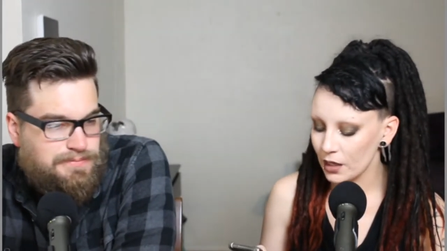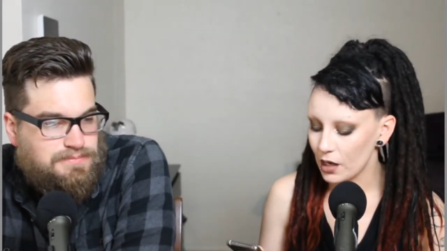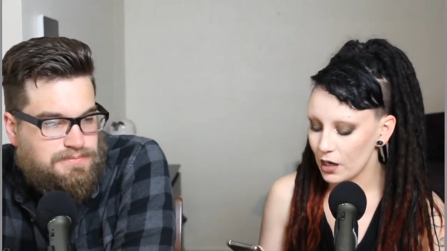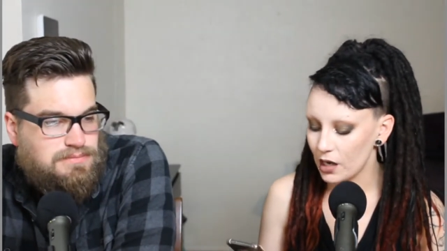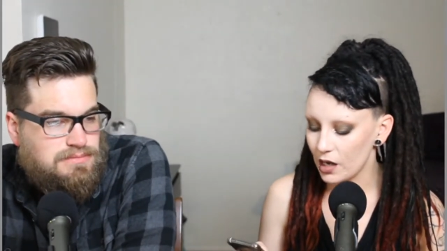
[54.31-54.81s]

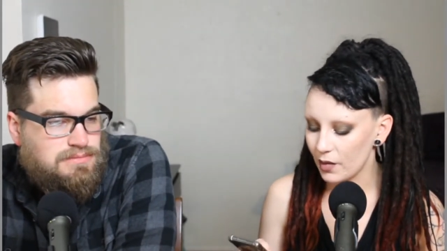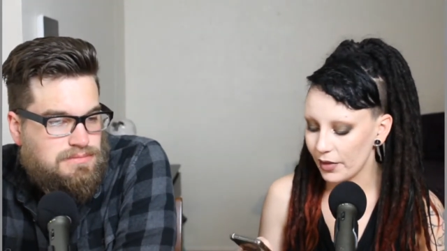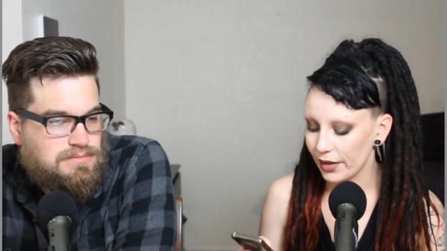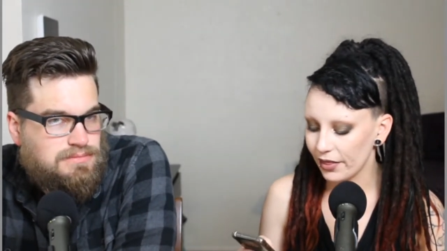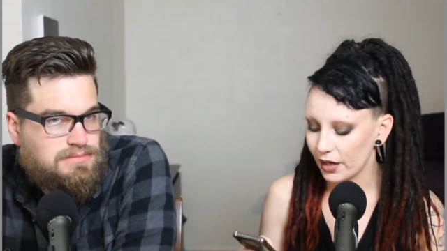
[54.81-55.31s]
Speaker 1: Um,
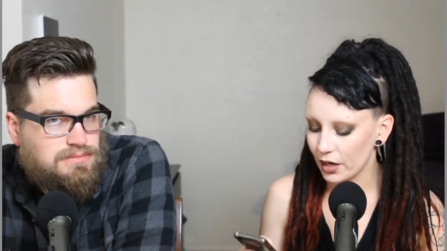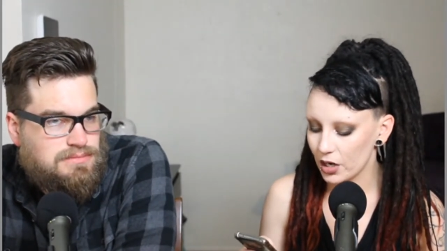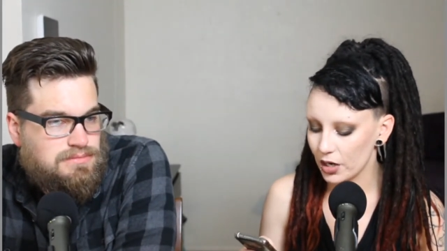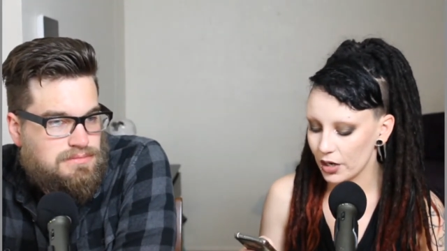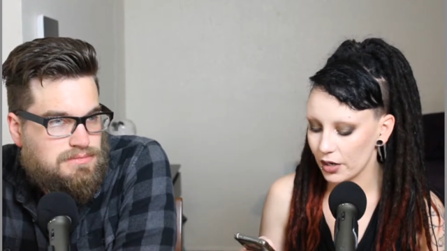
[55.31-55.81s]
they
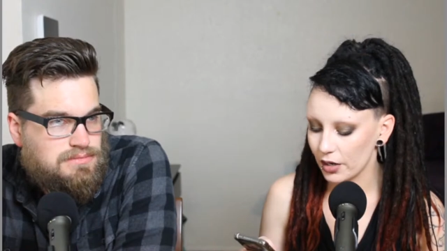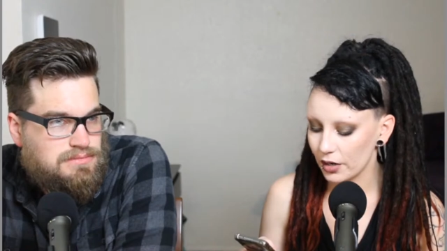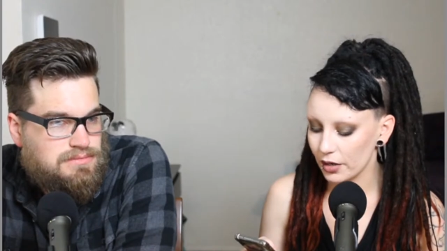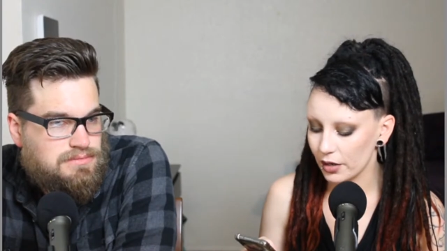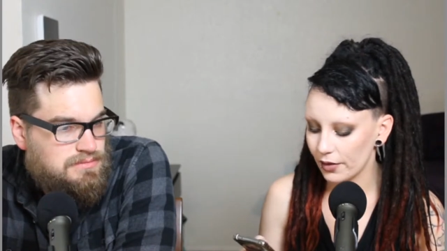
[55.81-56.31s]
are
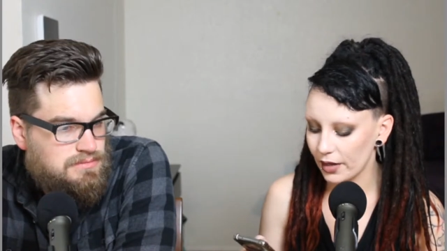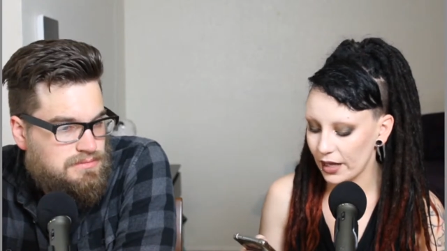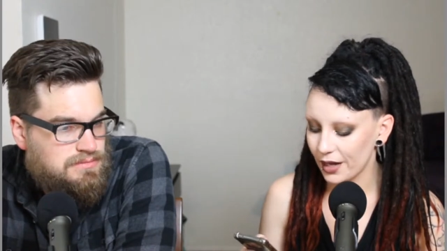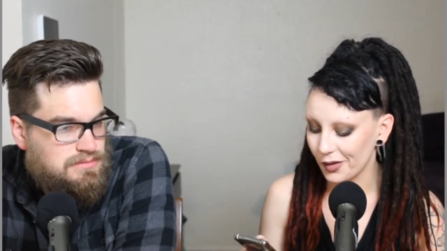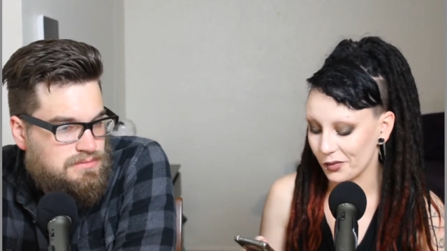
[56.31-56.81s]

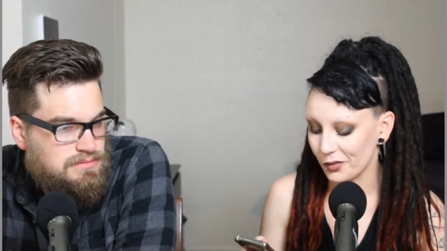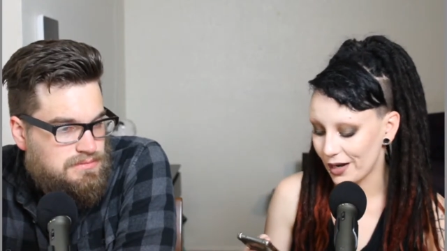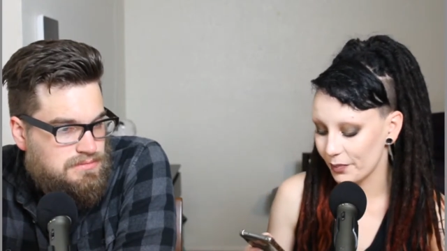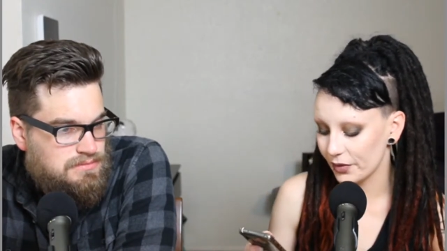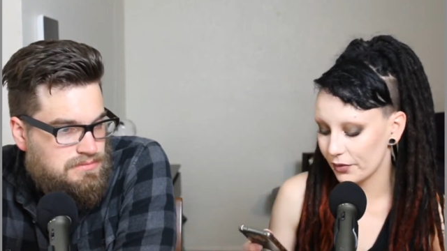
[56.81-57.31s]
a
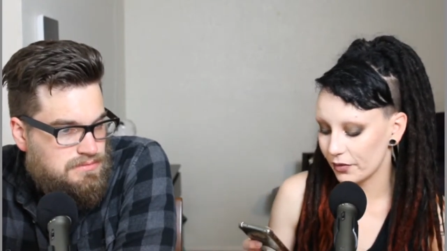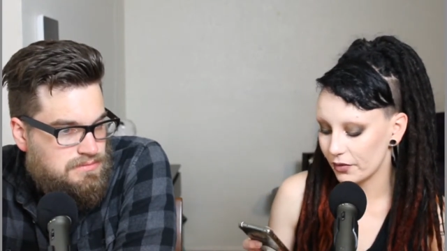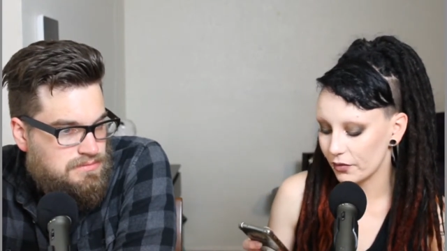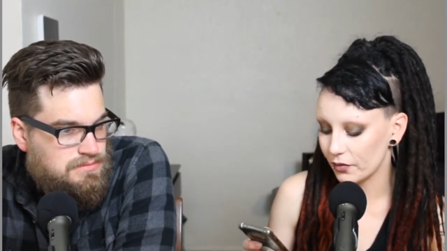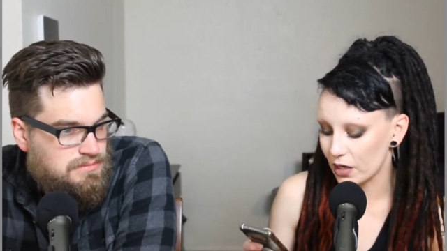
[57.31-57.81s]
rap,
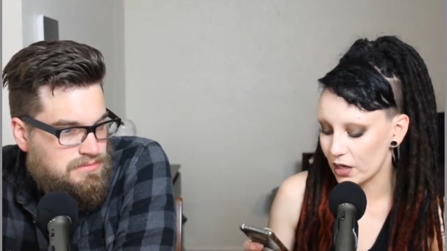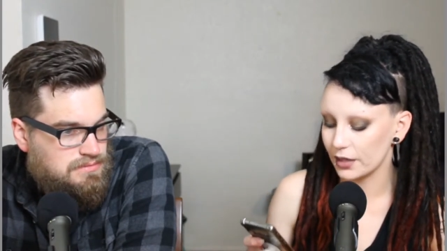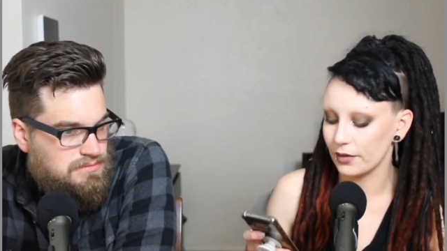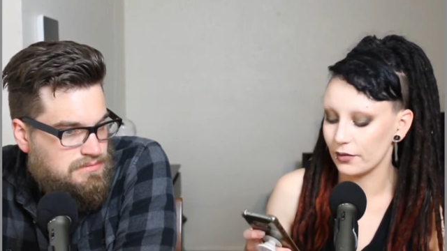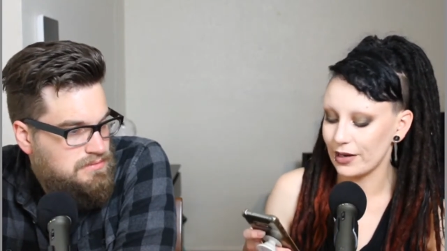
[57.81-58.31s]

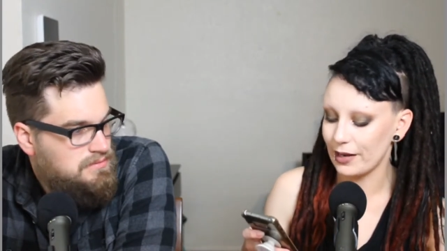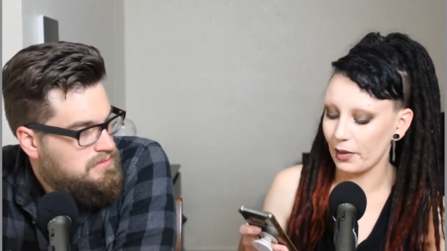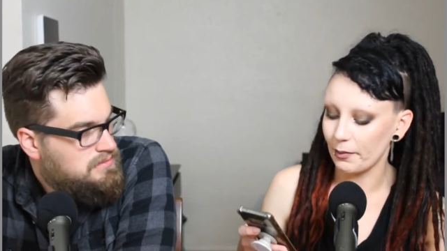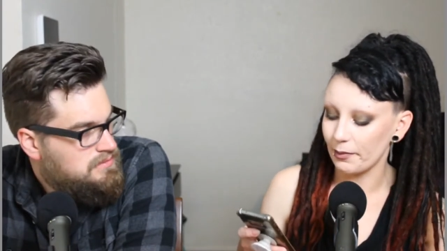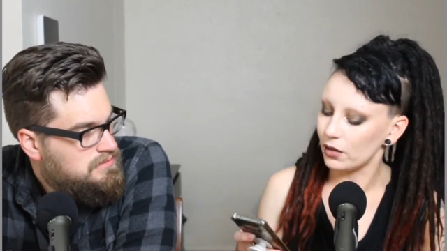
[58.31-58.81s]
rock, rap,
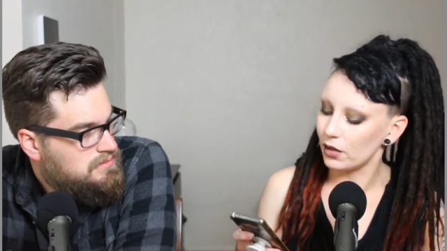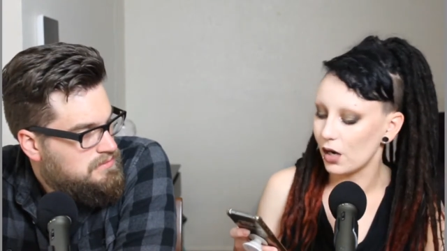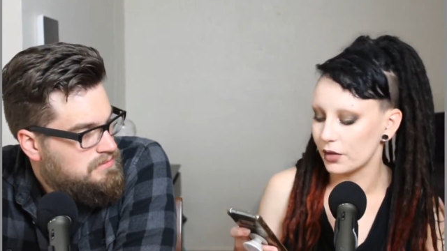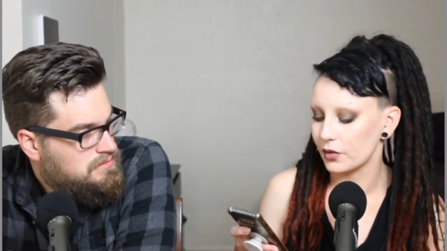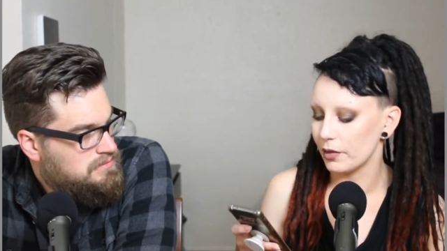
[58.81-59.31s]
metal,
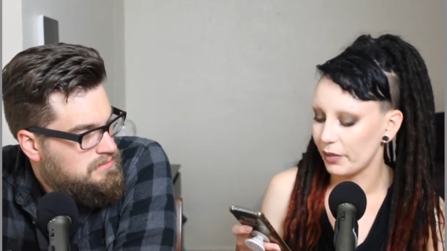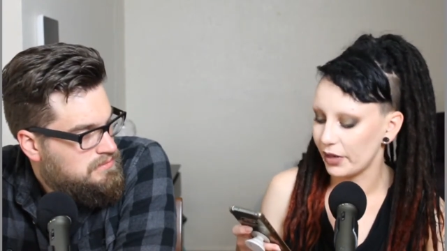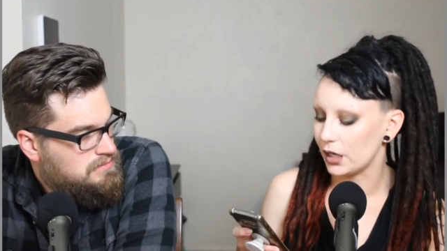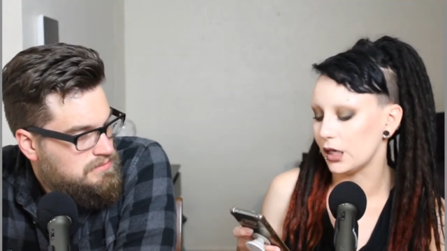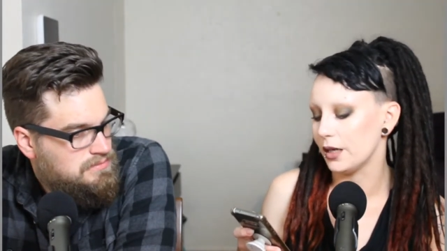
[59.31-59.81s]
hardcore
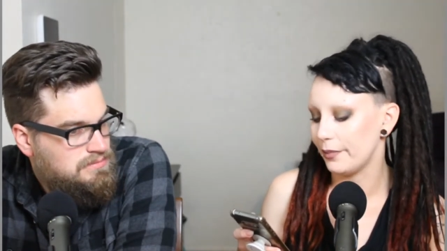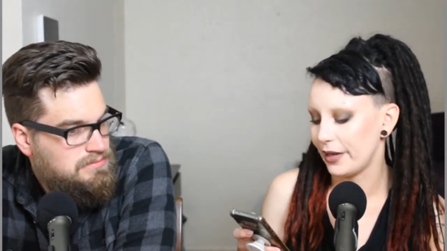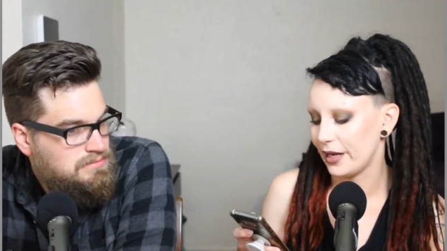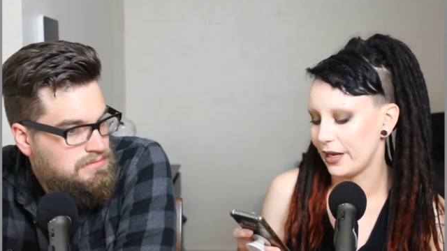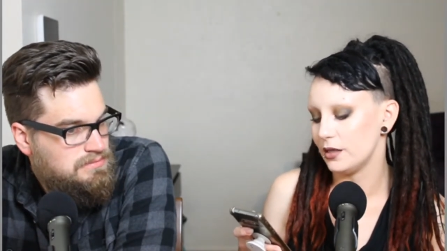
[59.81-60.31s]
punk
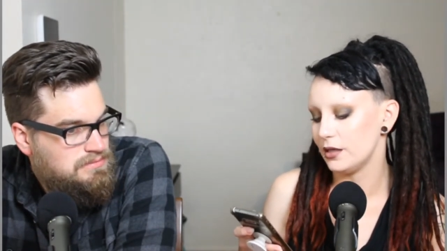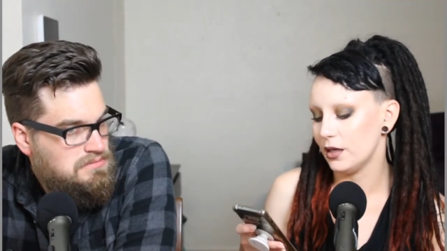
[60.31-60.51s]
band